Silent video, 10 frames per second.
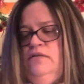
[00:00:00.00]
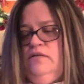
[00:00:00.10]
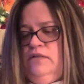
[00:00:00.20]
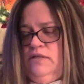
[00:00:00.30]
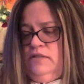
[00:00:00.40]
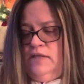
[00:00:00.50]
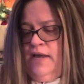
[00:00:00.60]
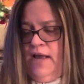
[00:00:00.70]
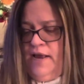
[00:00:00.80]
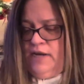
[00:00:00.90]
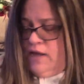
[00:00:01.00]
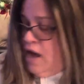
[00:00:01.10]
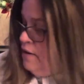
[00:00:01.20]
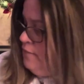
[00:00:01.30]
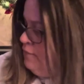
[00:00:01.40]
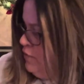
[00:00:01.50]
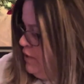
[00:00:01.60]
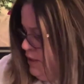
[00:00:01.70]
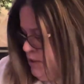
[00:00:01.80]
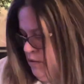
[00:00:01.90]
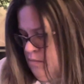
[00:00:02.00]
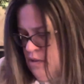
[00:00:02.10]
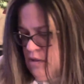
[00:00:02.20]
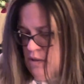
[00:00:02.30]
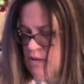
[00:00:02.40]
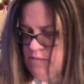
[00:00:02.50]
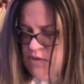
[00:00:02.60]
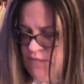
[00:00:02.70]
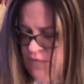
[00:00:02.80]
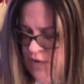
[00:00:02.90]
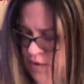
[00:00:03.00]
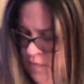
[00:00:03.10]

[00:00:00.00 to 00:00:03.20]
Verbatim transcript: because I kind of got it for him trying to figure out